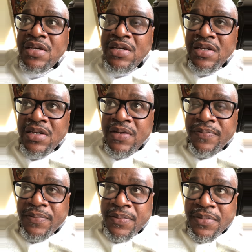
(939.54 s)

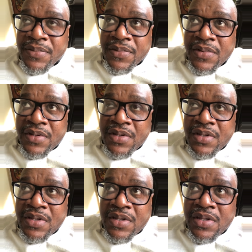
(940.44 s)

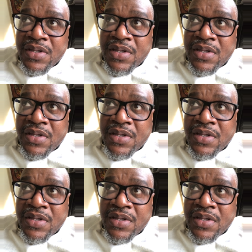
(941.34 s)
[no speech]